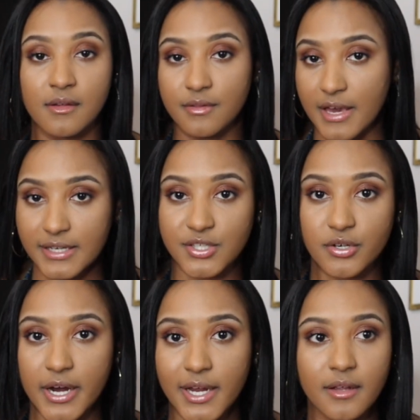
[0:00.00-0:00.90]
That is
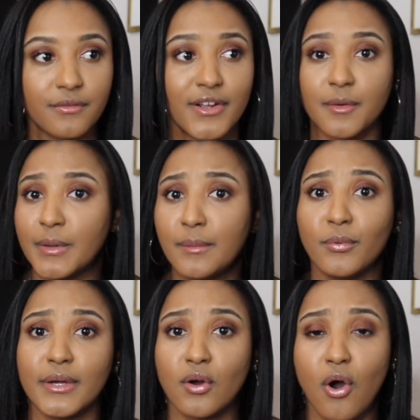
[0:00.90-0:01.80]
great. There are
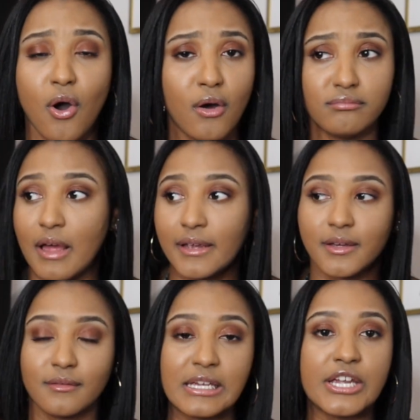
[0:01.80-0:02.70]
people in like
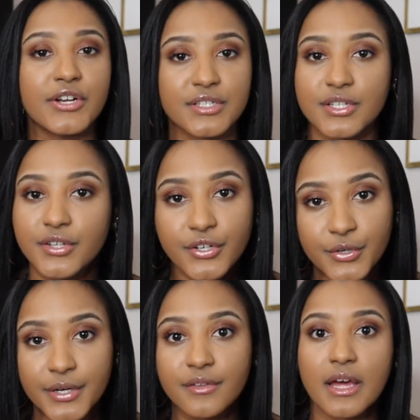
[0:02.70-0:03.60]
years into their
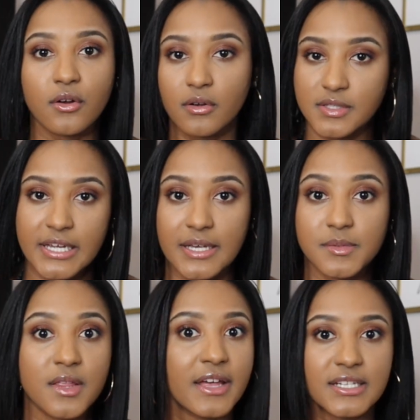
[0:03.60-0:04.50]
career that are on
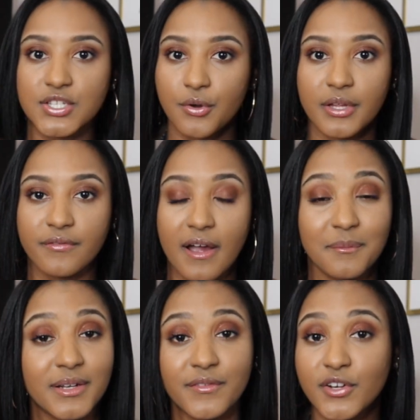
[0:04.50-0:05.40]
teams. That's totally fine.
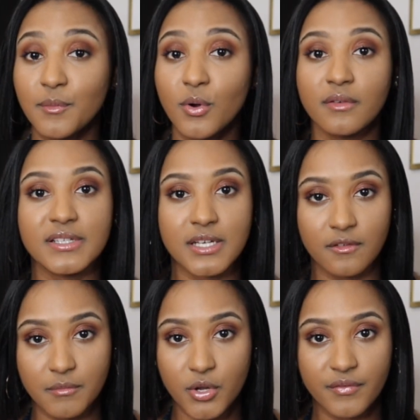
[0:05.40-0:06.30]
But if you're more of a
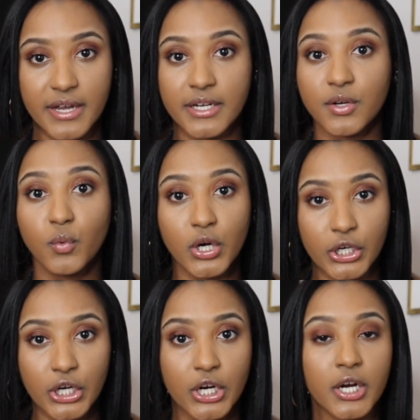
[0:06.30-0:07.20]
self-motivated
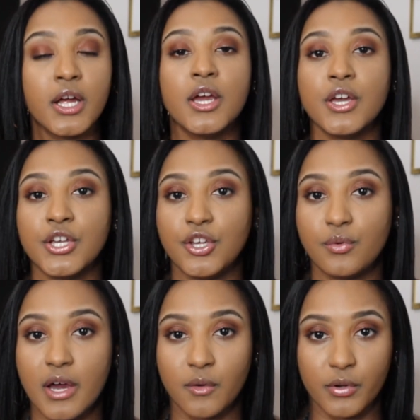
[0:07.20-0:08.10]
worker, you
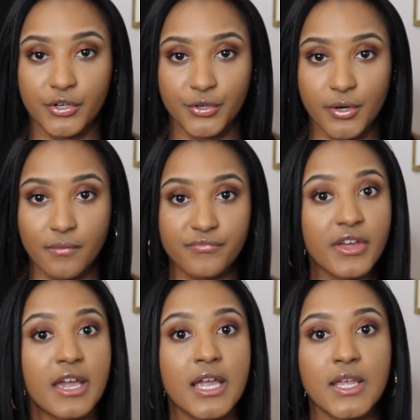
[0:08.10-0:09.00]
kind of want to do your own
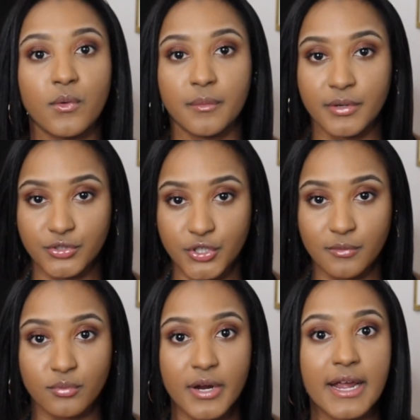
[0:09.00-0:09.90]
thing, you want to build your
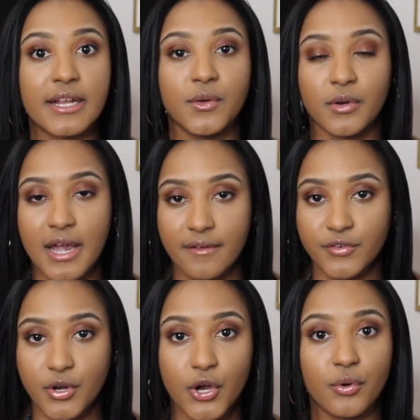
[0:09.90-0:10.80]
own brand, you want to have
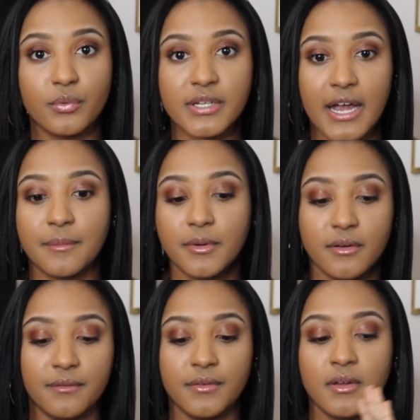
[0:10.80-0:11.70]
your own type
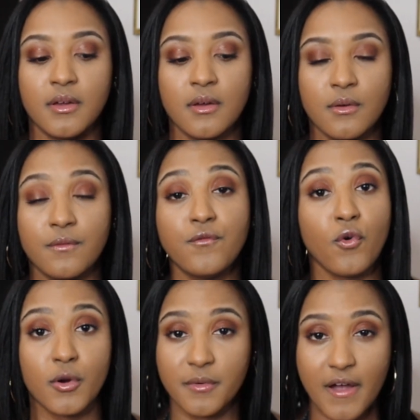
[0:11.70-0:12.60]
of
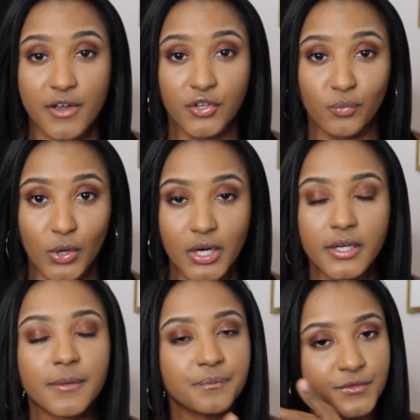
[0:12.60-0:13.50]
form of how you
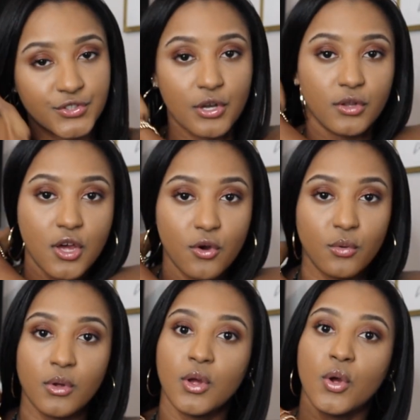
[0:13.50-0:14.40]
work,
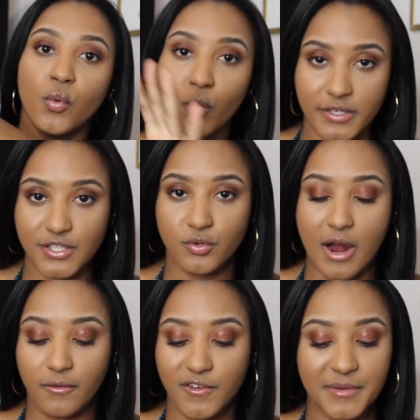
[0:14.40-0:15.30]
solo was the
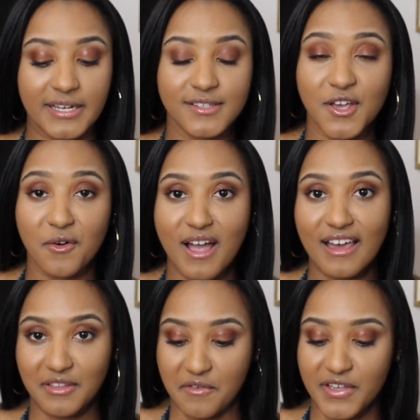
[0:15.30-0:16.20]
route for me. So
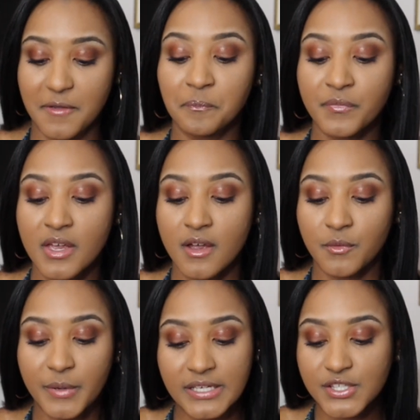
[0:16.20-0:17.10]
I love it.
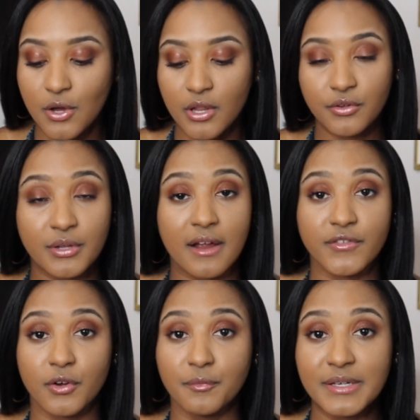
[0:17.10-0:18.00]
Being solo, have
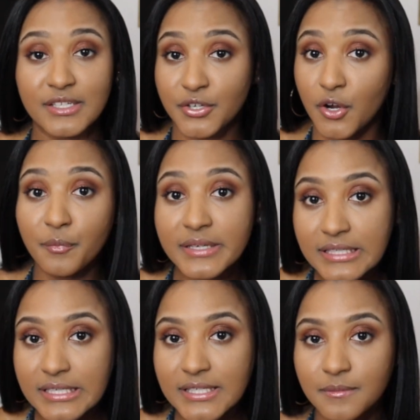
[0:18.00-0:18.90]
your own
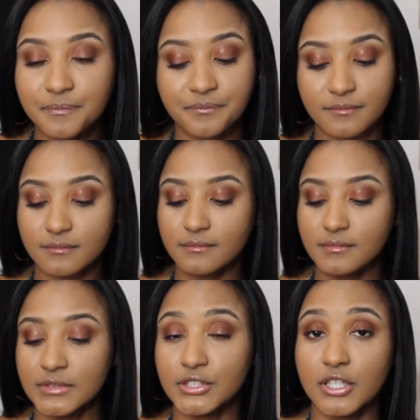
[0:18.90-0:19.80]
business,
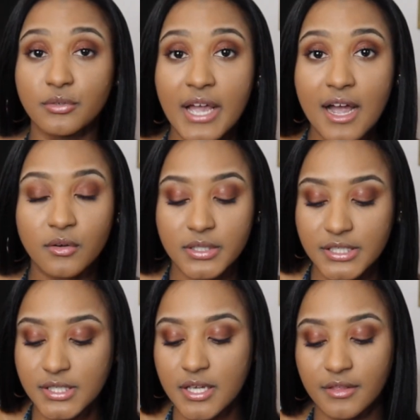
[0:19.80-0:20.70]
your own
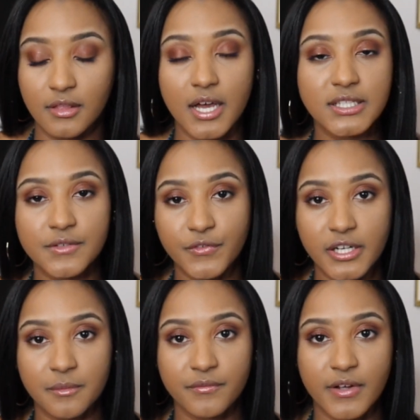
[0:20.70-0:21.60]
hours, lots of
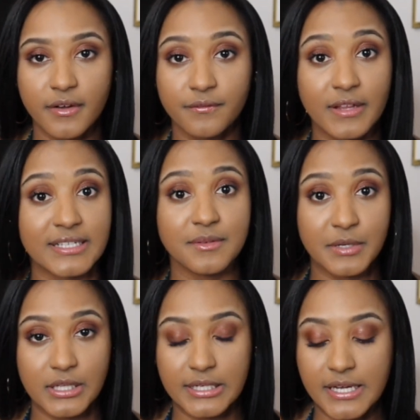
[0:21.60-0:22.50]
freedom and
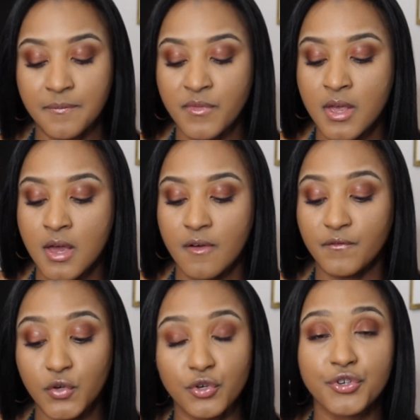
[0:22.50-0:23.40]
flexibility,
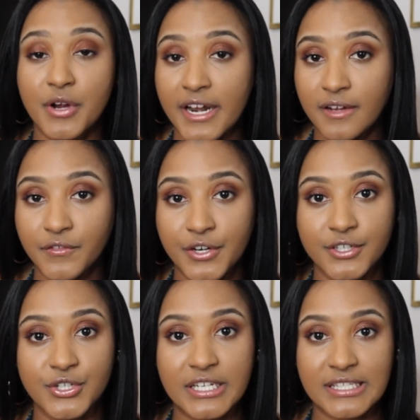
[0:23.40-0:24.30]
full credit for
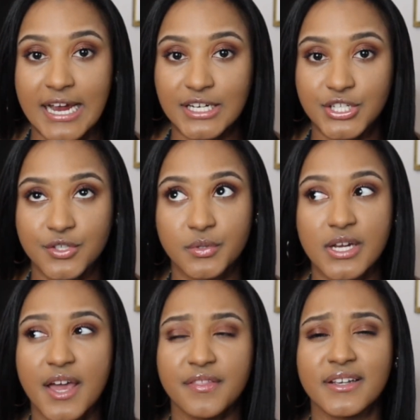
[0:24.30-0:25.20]
your transactions, which
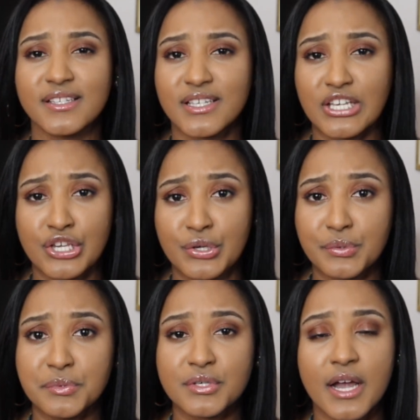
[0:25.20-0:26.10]
I think is huge.